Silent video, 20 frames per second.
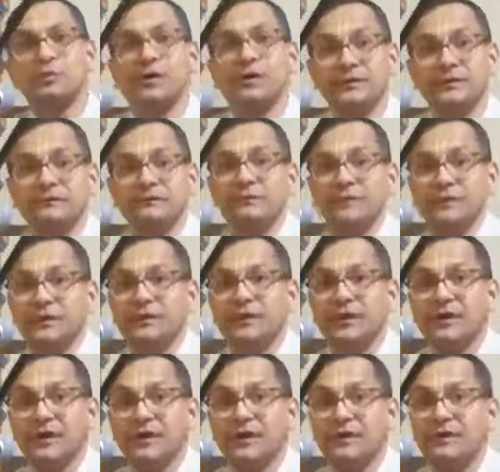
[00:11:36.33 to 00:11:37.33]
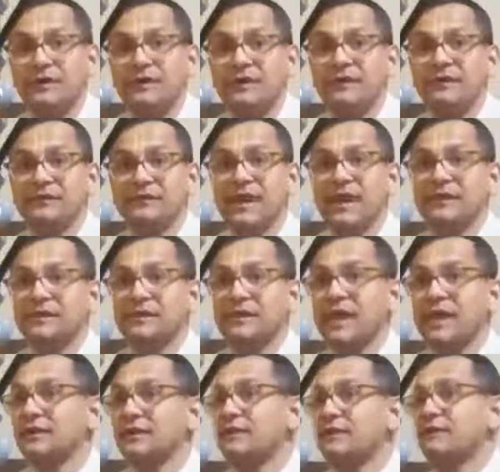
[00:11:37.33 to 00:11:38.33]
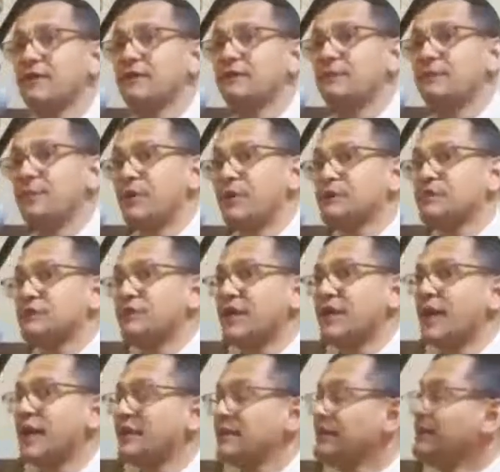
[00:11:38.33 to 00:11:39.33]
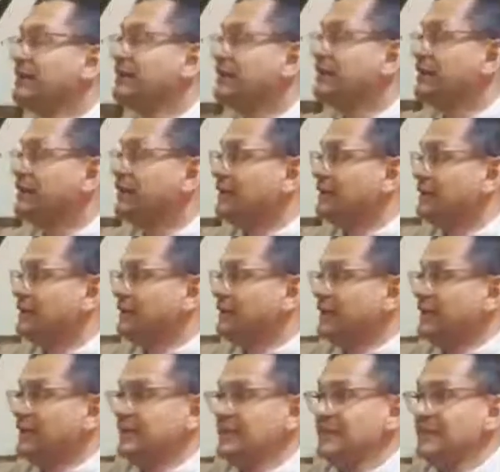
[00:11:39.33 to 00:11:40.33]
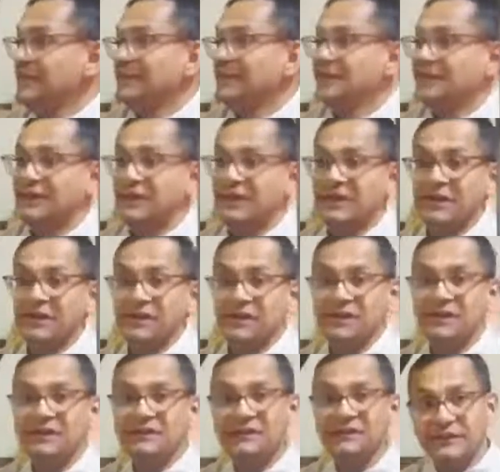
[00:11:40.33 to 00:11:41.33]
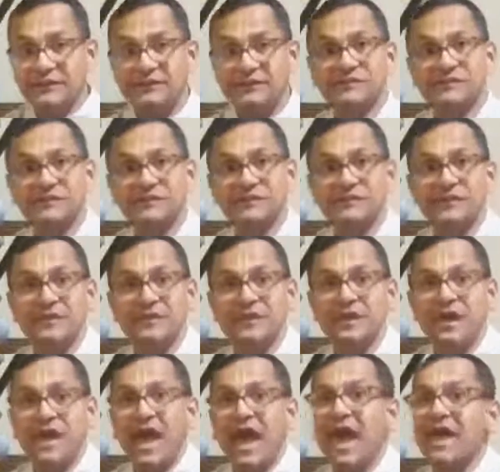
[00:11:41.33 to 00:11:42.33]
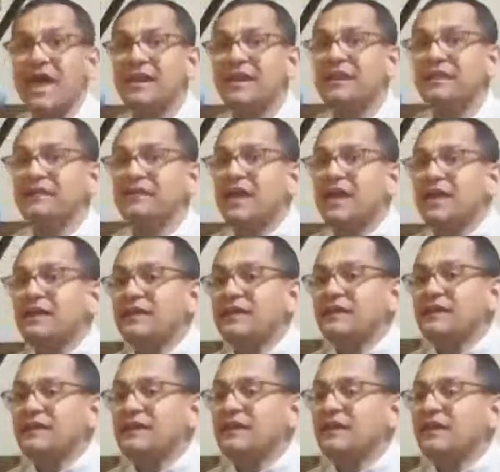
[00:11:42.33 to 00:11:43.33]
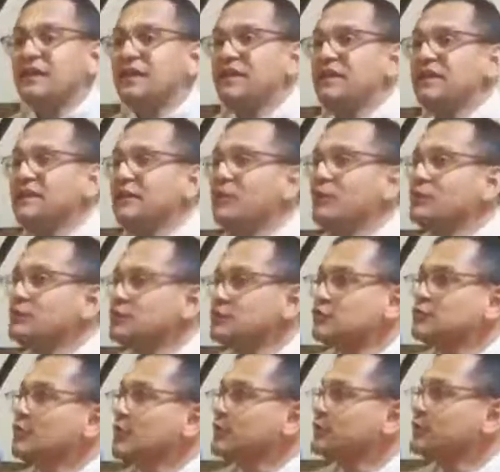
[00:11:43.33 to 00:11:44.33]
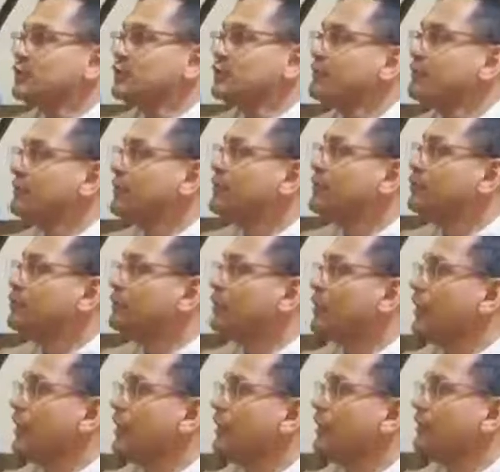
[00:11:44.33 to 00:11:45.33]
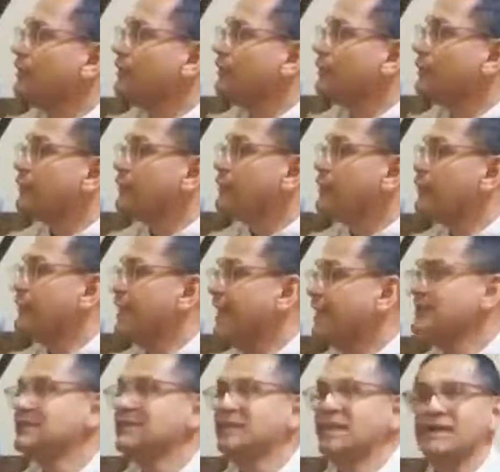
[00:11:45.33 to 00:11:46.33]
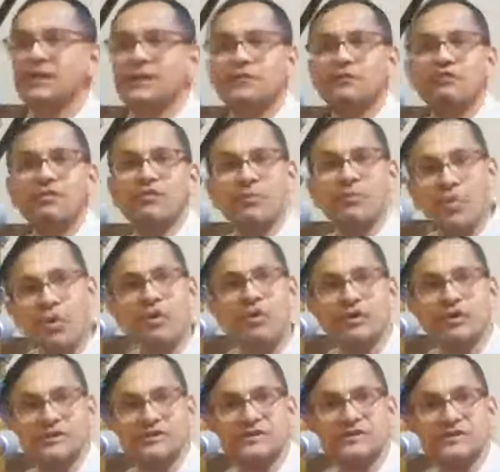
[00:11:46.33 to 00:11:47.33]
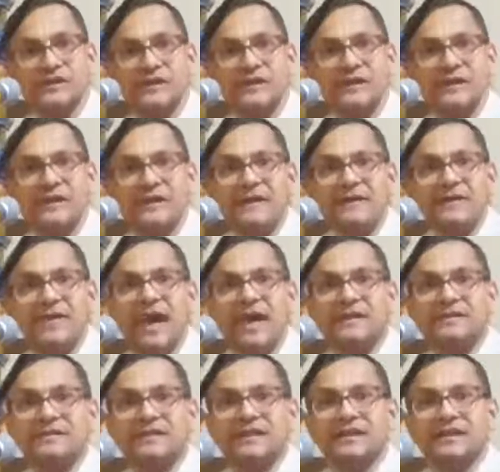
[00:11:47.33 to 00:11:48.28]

win, and because of that, he lives, and then he goes into a sort of a mood of repenting and remorse that,